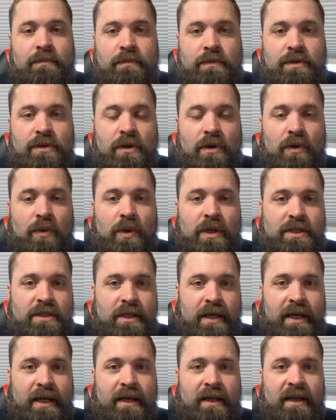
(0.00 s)
So once
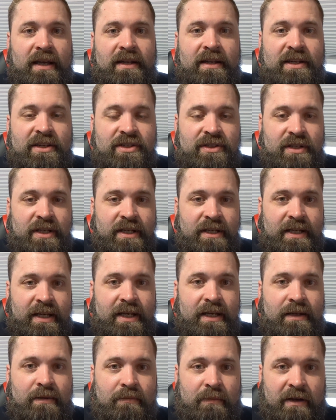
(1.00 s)
I initially
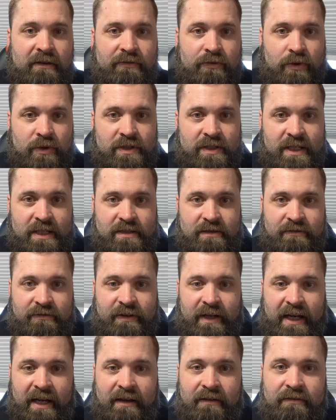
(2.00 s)
did my 4 sets of
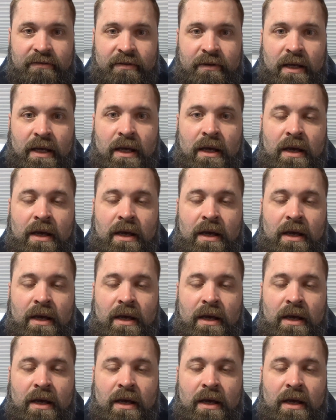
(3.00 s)
5,